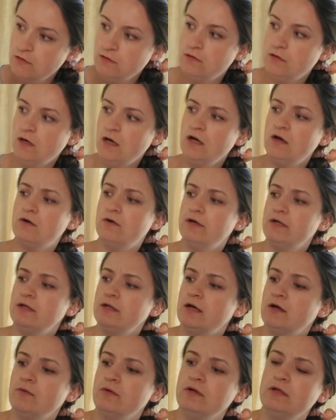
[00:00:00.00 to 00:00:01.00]
Oh, I did
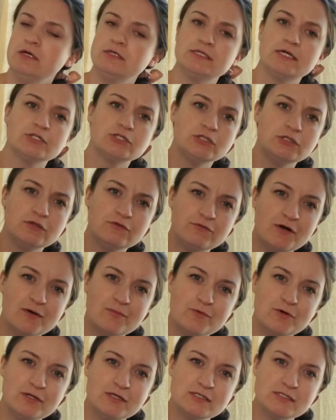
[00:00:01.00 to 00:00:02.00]
not realize actually the farm
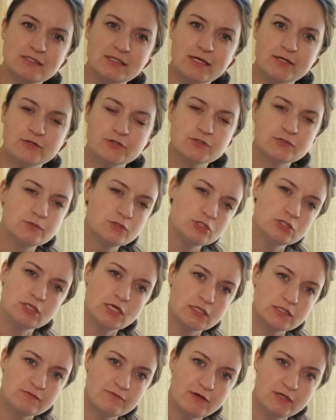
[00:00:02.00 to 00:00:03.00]
one is letters, which
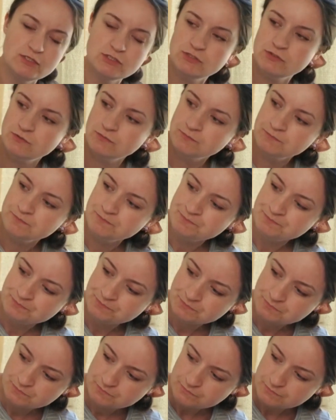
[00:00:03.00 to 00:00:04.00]
that's fine too.
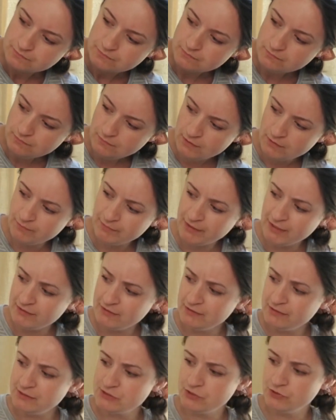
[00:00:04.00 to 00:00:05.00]
But I think
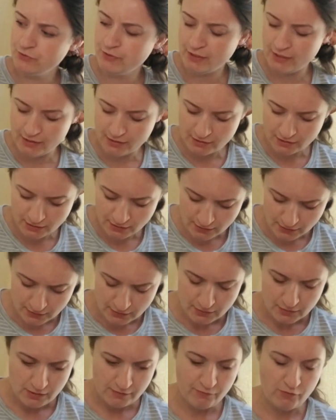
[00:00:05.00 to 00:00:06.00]
these are great
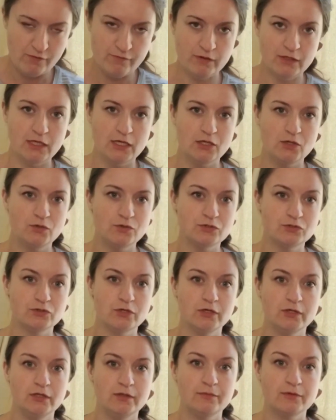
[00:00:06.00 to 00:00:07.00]
if you have a kid who's
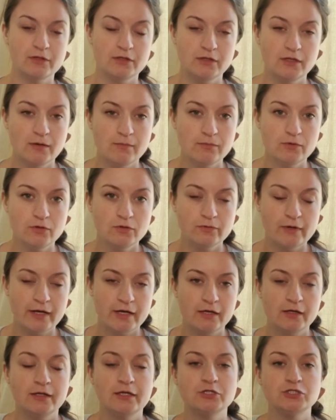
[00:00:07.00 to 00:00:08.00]
struggling with number
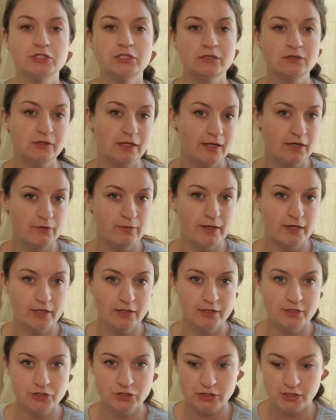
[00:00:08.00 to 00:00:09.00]
recognition, letter
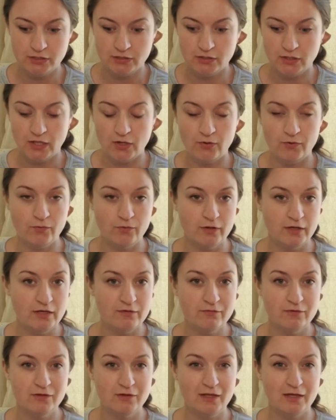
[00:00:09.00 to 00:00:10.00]
recognition, or
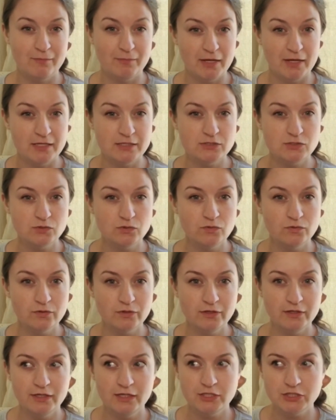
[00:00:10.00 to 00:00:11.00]
even like pencil
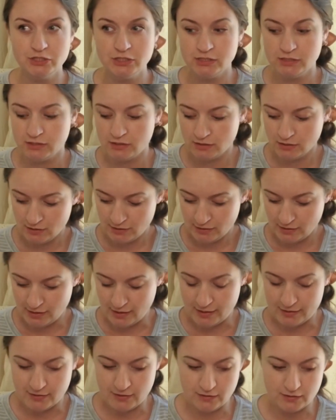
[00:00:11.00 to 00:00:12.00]
coordination.
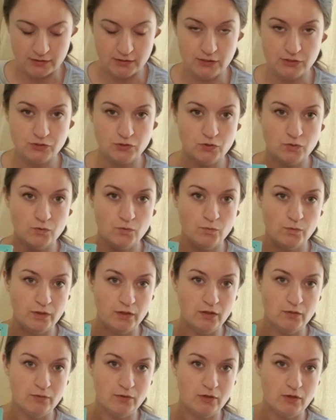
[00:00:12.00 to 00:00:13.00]
I think that these are
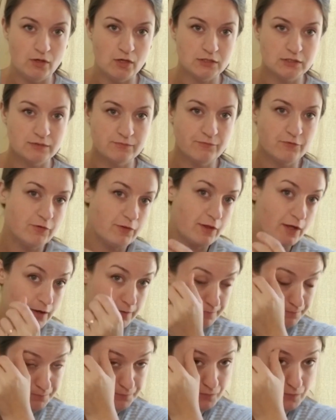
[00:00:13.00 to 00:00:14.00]
really, really awesome for that.
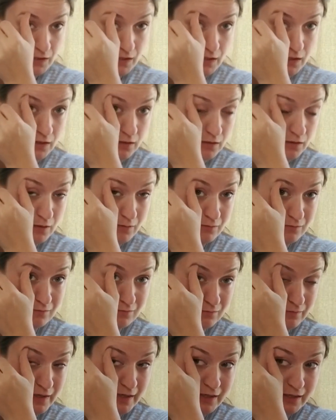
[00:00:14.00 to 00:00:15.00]
And
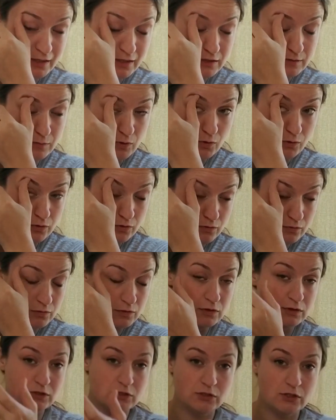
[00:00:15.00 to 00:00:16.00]
my kids both
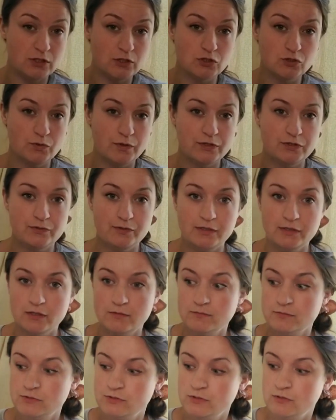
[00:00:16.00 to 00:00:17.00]
just enjoy doing
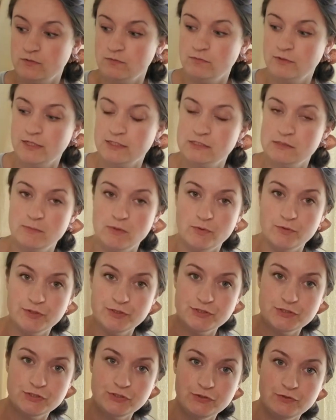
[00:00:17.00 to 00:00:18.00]
them, so that's a
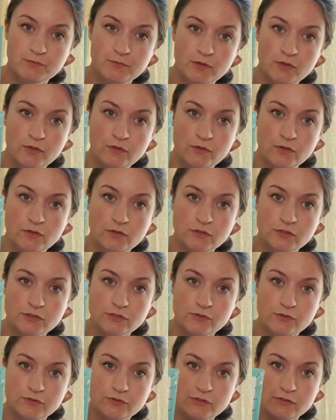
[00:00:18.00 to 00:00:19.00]
bonus too. So
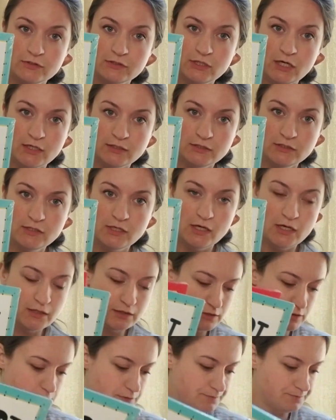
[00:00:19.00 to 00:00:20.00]
those are the
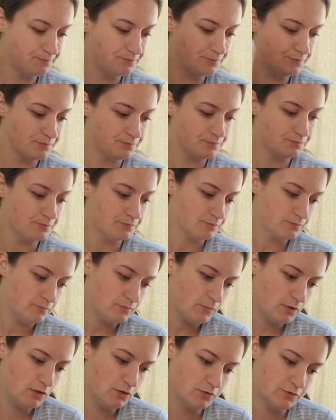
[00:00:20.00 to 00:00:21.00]
dot-to-dots.
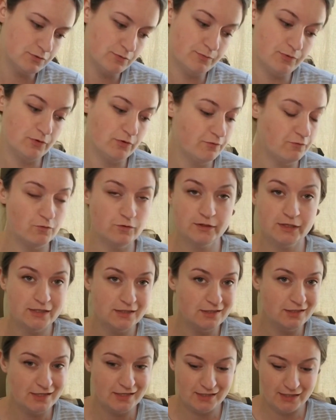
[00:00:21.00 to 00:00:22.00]
Those are both
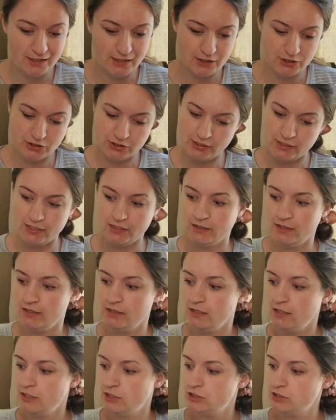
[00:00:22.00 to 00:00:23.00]
$4.99 each, and they
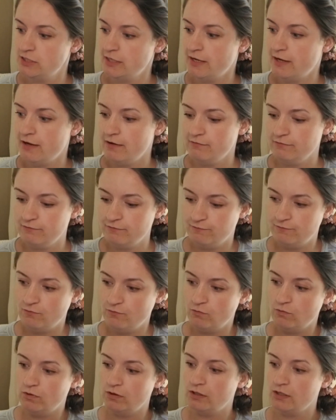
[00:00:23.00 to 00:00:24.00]
each have
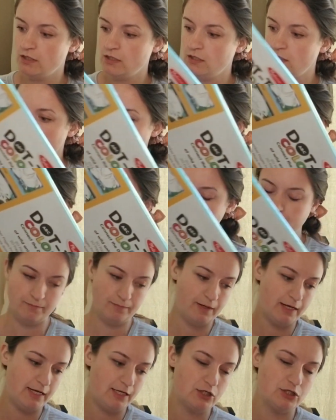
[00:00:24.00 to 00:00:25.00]
40
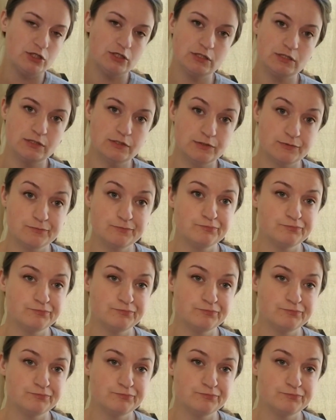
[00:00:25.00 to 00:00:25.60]
pages.